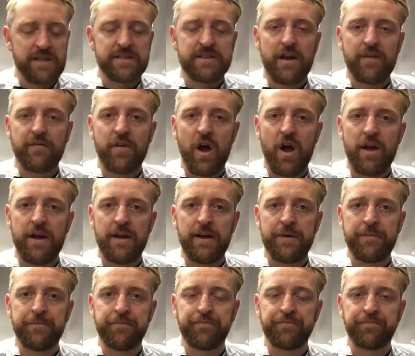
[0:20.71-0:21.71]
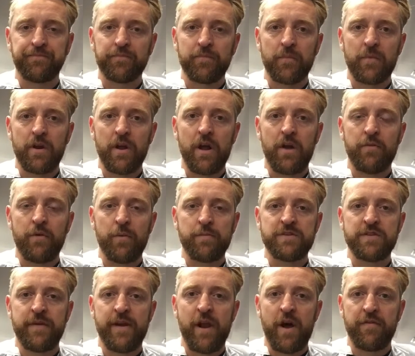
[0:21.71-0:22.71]
So I've got a
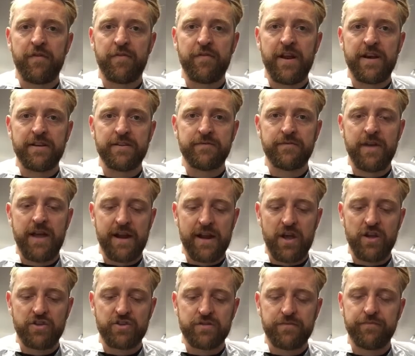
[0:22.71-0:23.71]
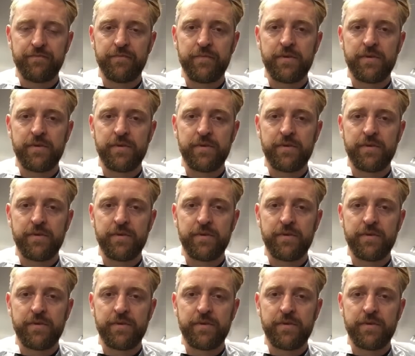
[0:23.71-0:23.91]
room to rent off a friend, Helios.